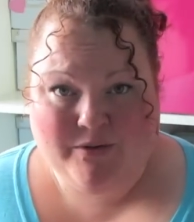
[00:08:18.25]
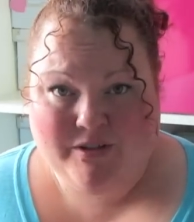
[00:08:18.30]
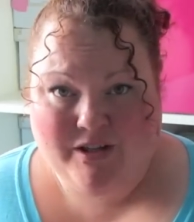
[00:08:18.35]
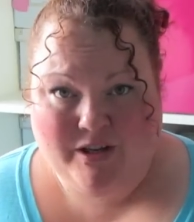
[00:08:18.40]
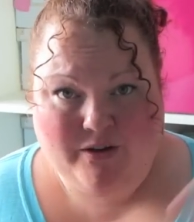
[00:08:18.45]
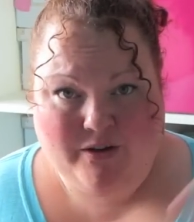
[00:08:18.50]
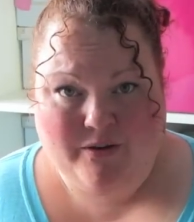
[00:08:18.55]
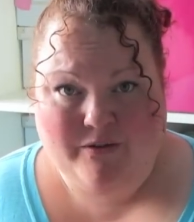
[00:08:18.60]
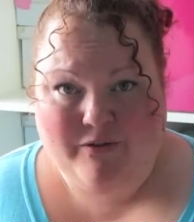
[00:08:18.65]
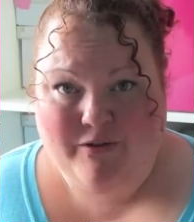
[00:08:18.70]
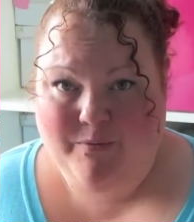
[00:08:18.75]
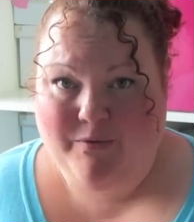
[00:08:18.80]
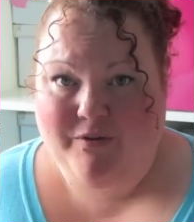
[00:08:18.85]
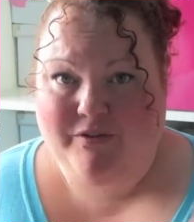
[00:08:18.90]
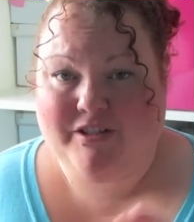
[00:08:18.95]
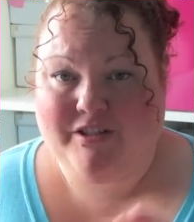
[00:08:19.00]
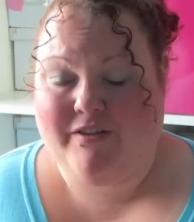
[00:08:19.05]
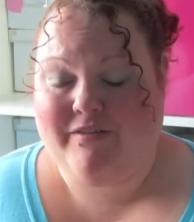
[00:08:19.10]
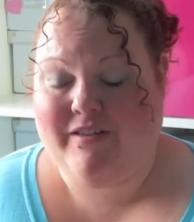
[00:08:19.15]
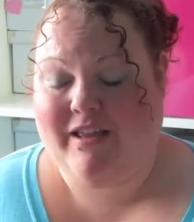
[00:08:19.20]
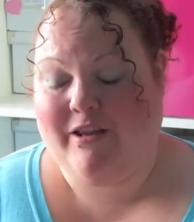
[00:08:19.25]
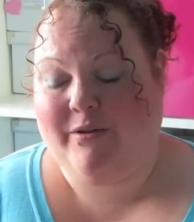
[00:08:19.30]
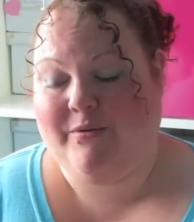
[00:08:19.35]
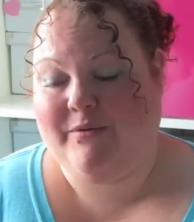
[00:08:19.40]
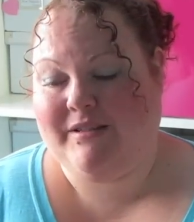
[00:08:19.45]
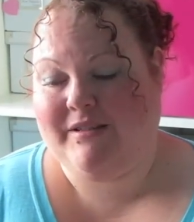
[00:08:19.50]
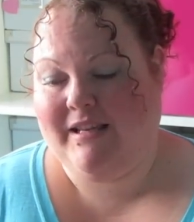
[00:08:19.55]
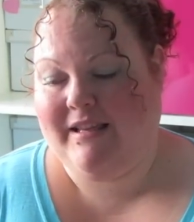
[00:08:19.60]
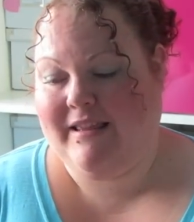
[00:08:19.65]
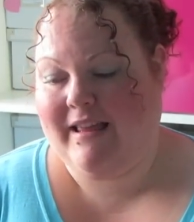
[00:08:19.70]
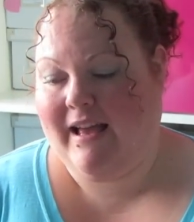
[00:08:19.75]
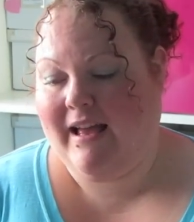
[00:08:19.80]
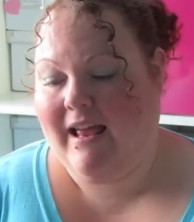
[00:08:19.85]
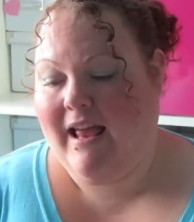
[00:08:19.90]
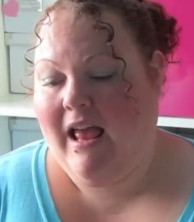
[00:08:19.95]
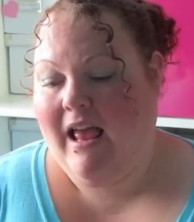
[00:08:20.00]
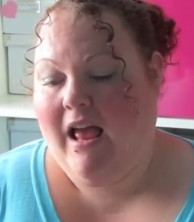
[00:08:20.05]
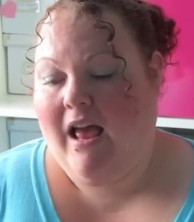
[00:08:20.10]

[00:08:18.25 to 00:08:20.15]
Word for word: so if you watch over there, you'll see that.